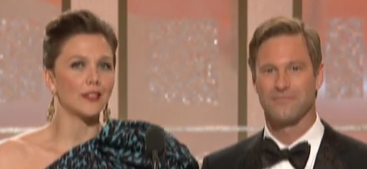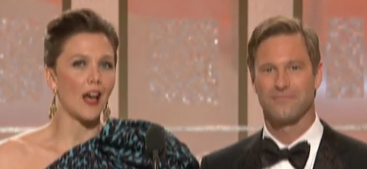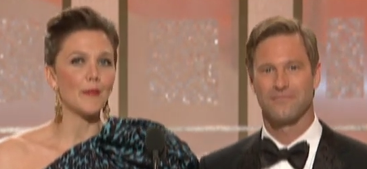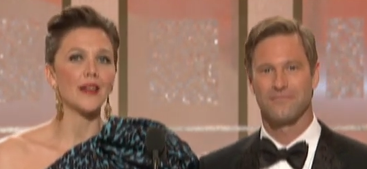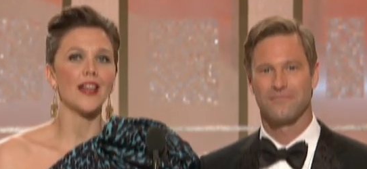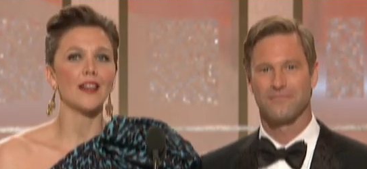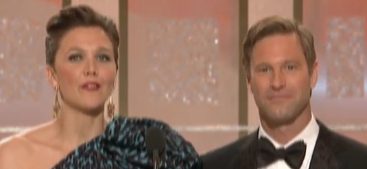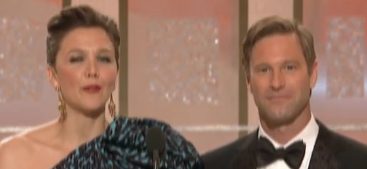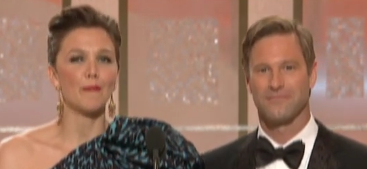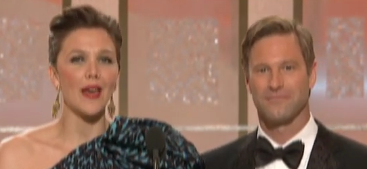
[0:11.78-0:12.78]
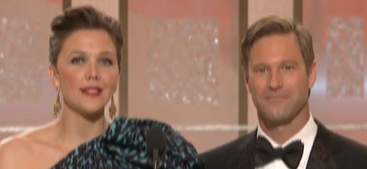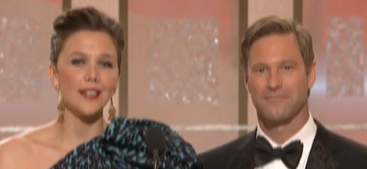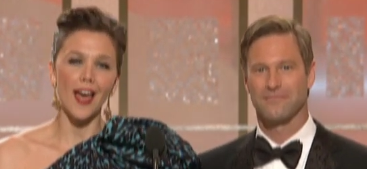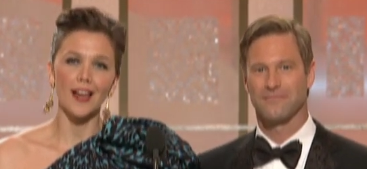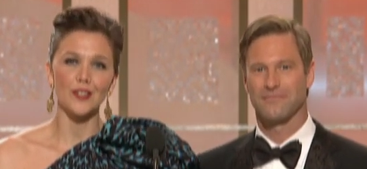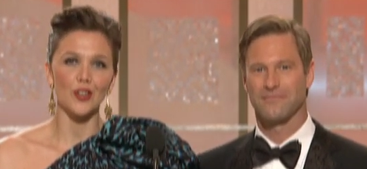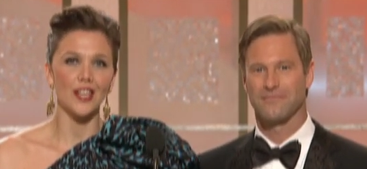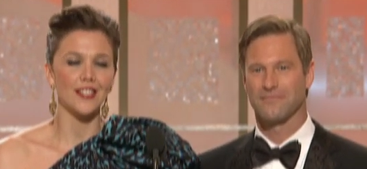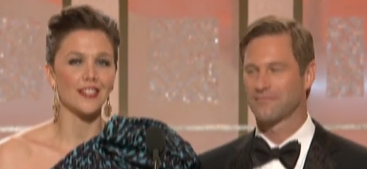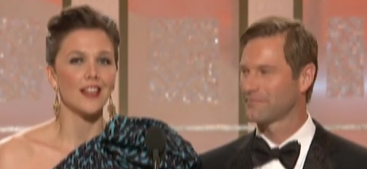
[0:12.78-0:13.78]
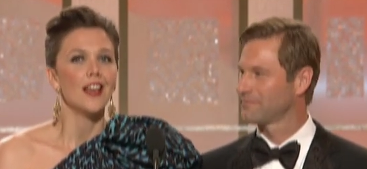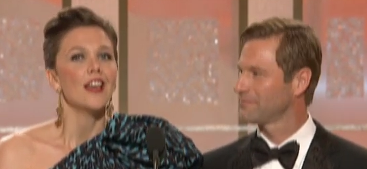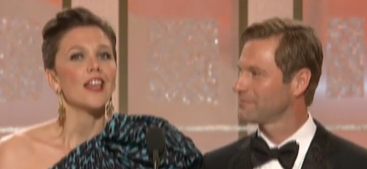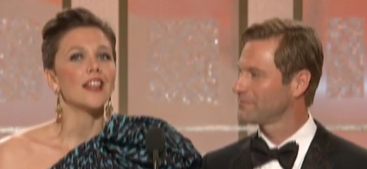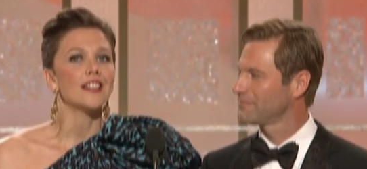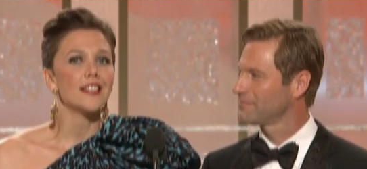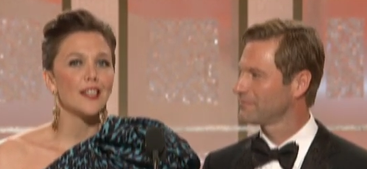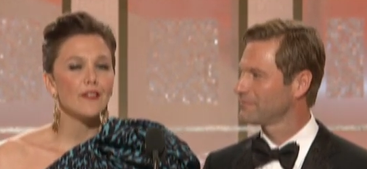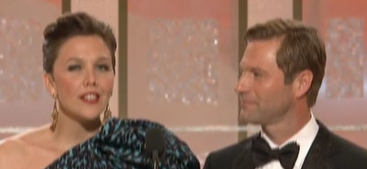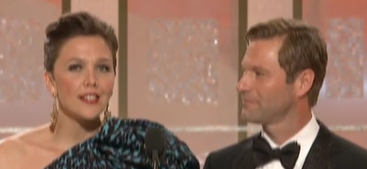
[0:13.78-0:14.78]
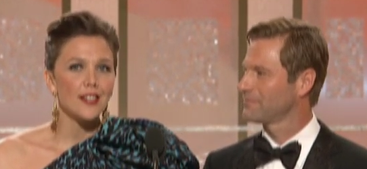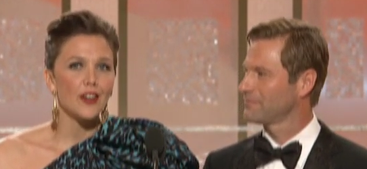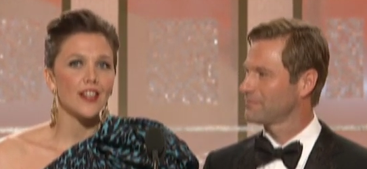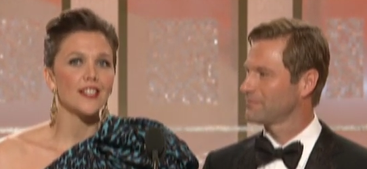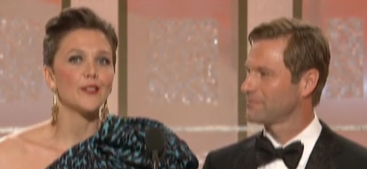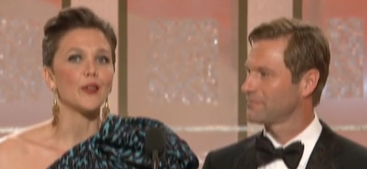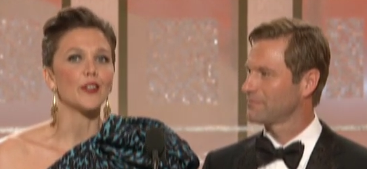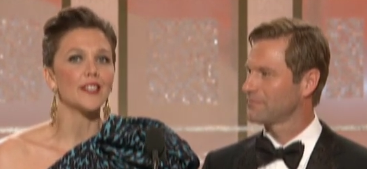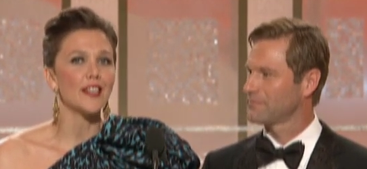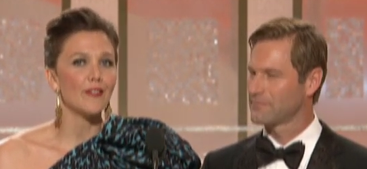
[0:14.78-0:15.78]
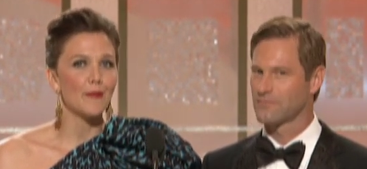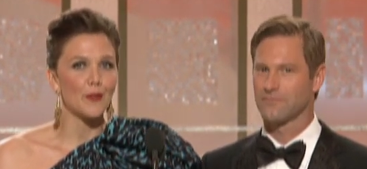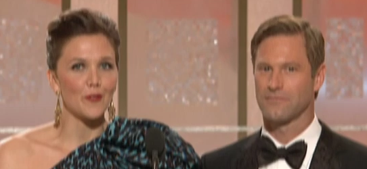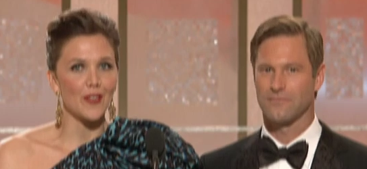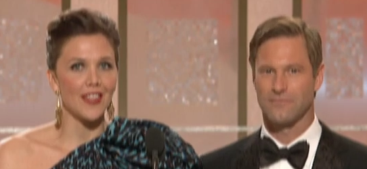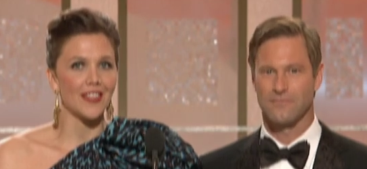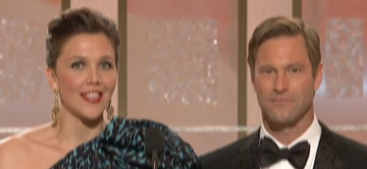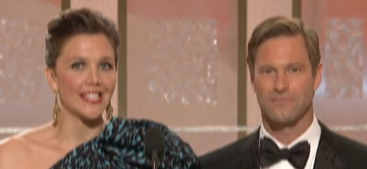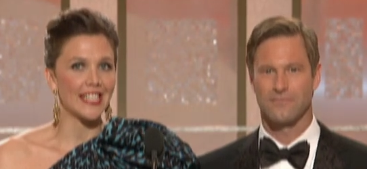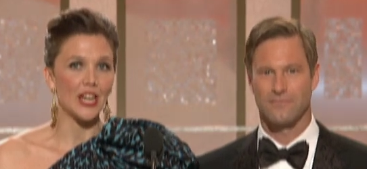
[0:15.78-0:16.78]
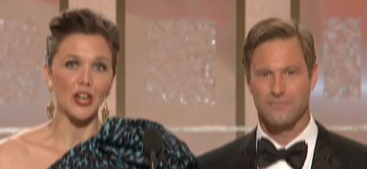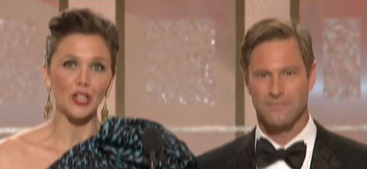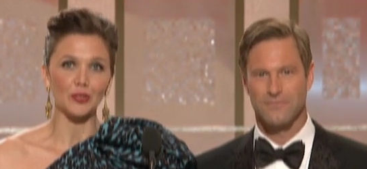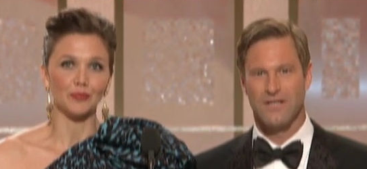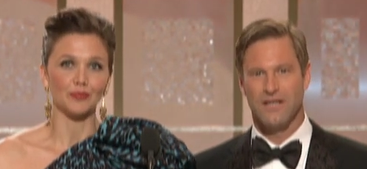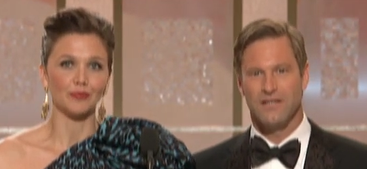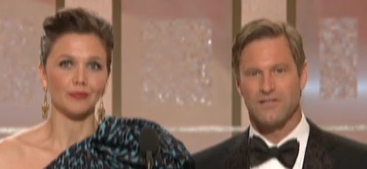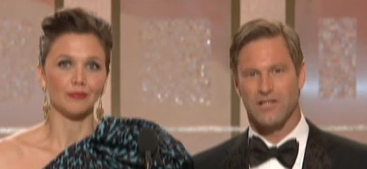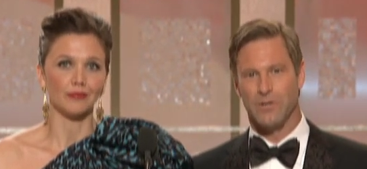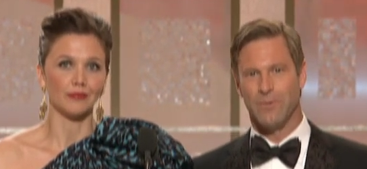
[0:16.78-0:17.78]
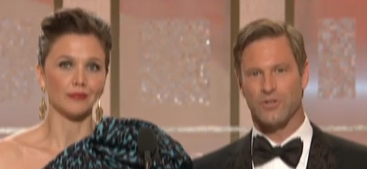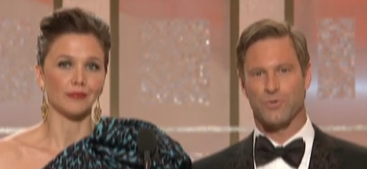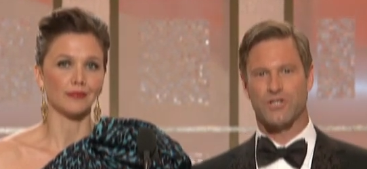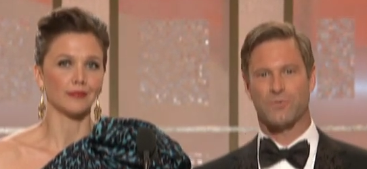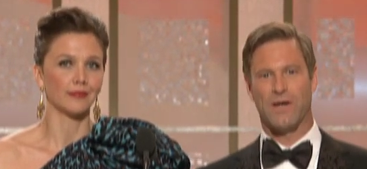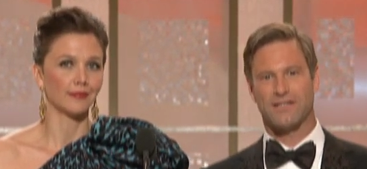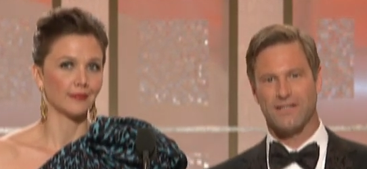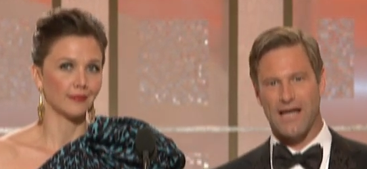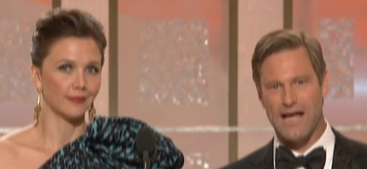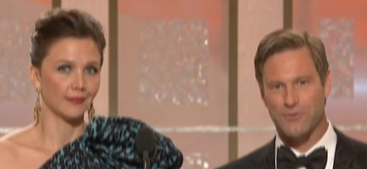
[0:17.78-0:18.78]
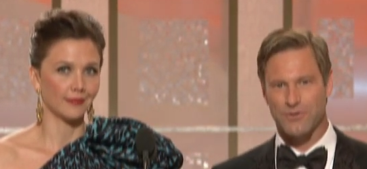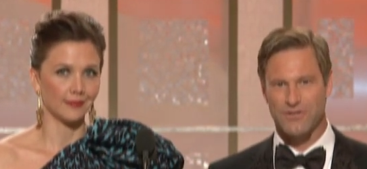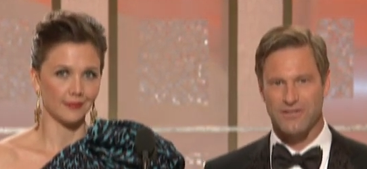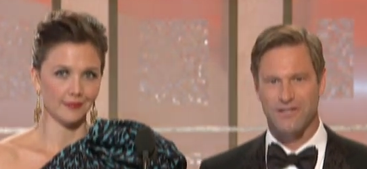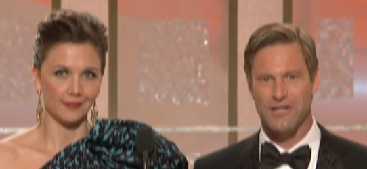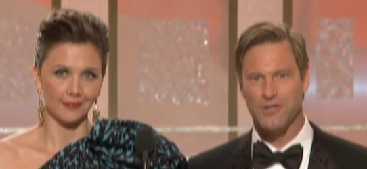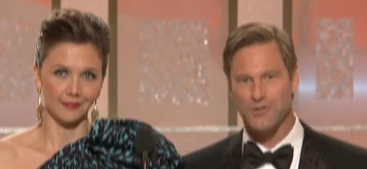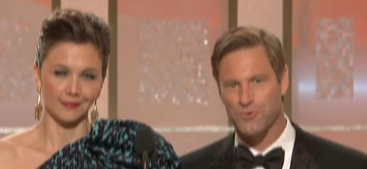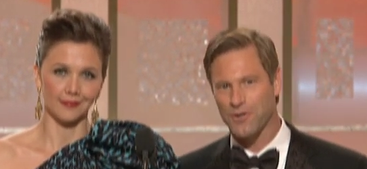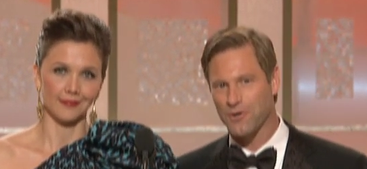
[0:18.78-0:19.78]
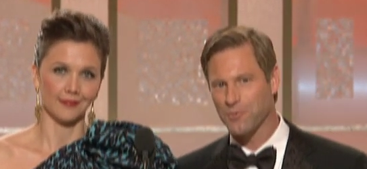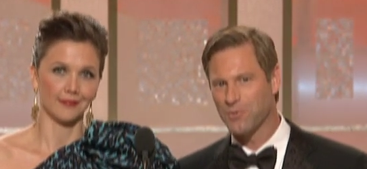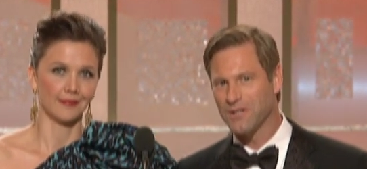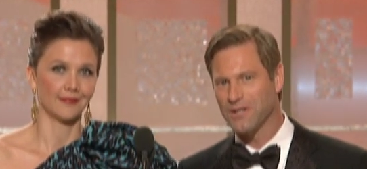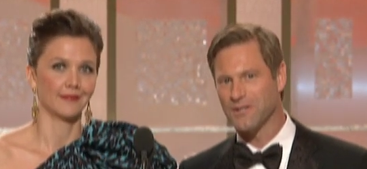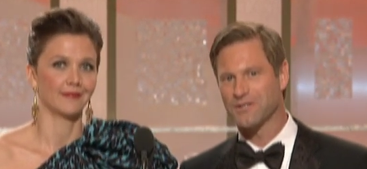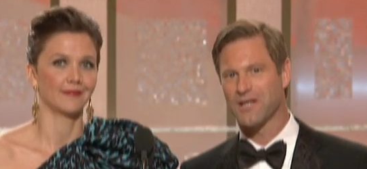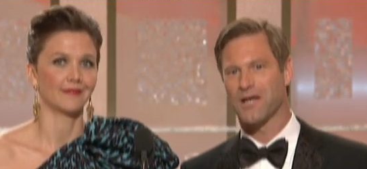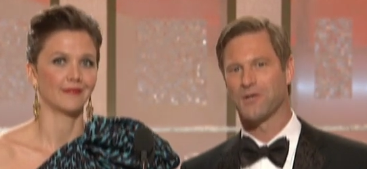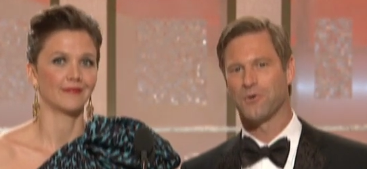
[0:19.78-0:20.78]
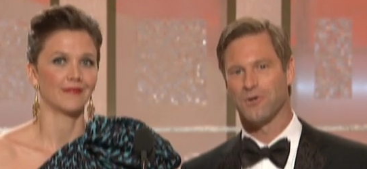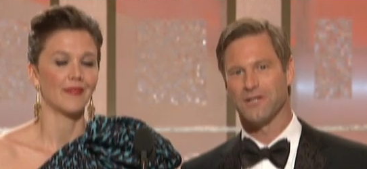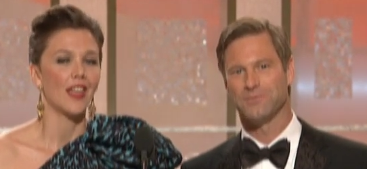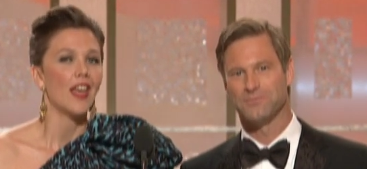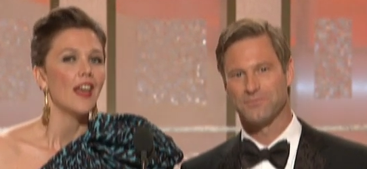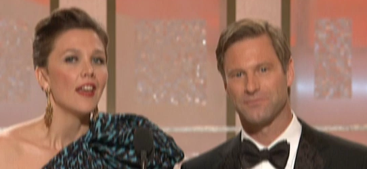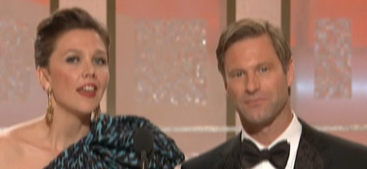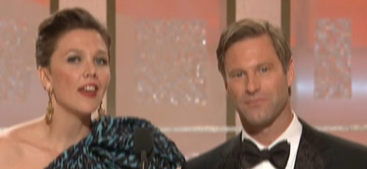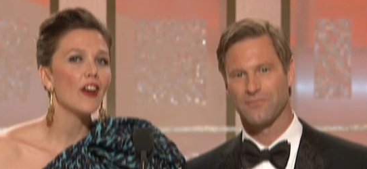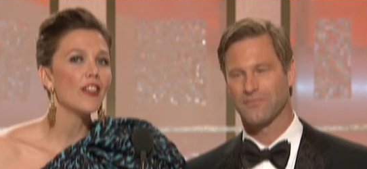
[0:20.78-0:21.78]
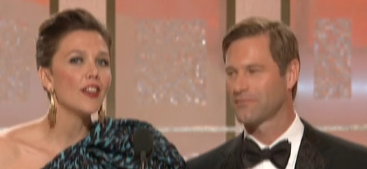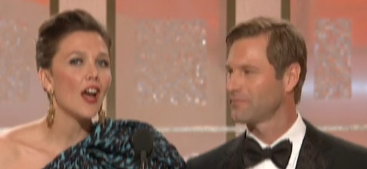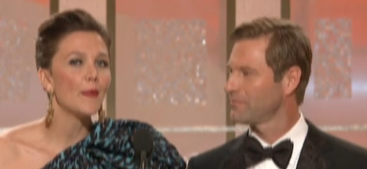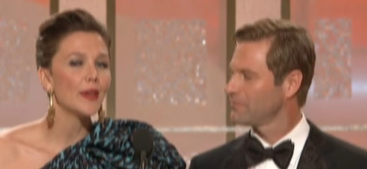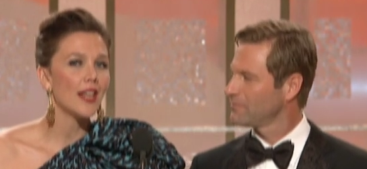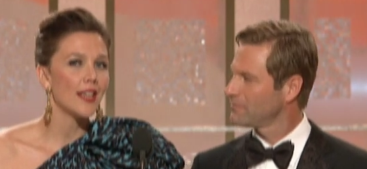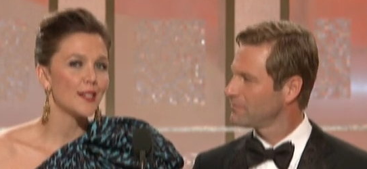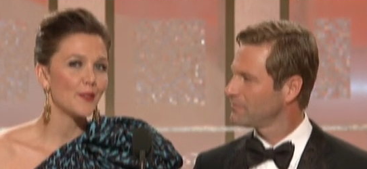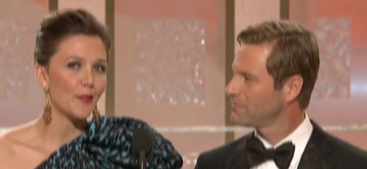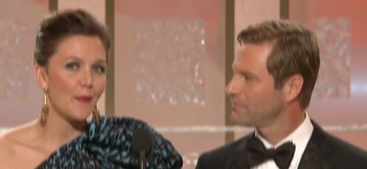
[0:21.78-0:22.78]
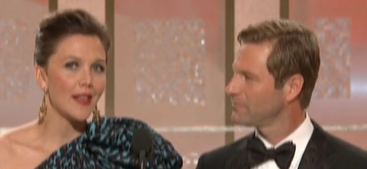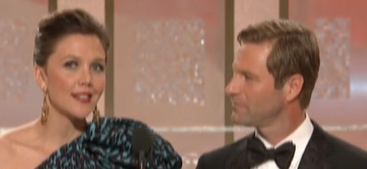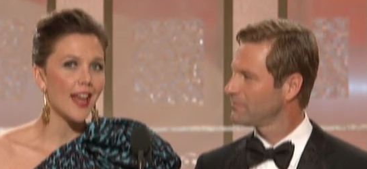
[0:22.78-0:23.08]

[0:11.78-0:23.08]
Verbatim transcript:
Speaker 1: nominated for Best Actress in a T V series or T V movie this year.
Speaker 2: Some of the most respected actresses in the industry are competing in this category.
Speaker 1: Here are the nominees for Best